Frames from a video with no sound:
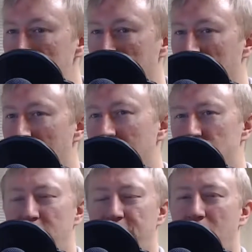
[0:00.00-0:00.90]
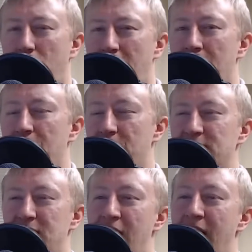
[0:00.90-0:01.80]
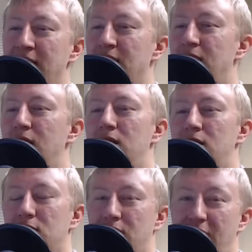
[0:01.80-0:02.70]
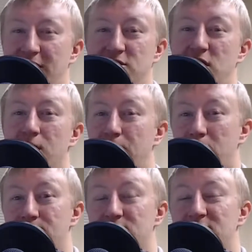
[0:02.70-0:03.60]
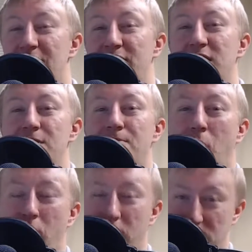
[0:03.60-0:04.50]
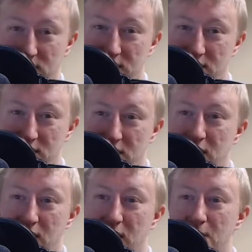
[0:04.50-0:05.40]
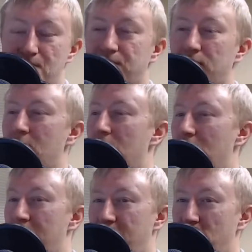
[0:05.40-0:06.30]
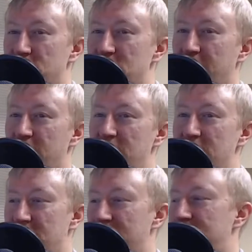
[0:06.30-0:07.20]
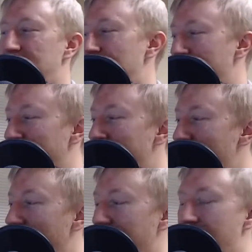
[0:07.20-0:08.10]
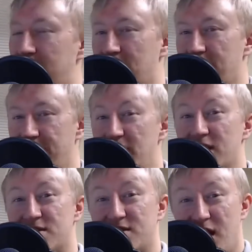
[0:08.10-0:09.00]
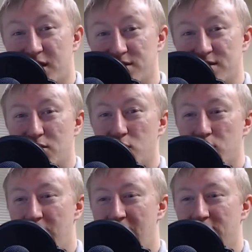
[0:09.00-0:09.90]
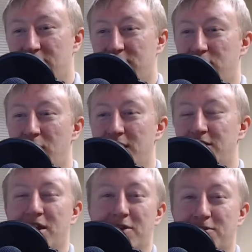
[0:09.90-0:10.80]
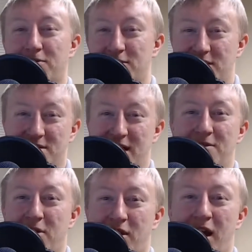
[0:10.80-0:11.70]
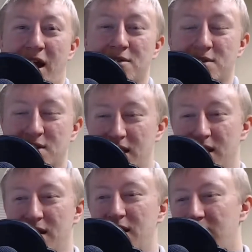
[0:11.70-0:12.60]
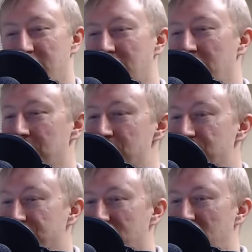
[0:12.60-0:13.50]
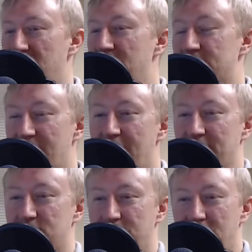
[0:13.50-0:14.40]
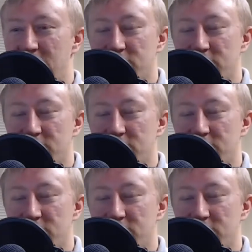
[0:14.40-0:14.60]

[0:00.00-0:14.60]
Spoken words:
not sure if you're aware, but this guy last year put up 70 points. Unfortunately, he's on a team like the Phoenix Suns who can't do anything to save their lives. He needs to have some veteran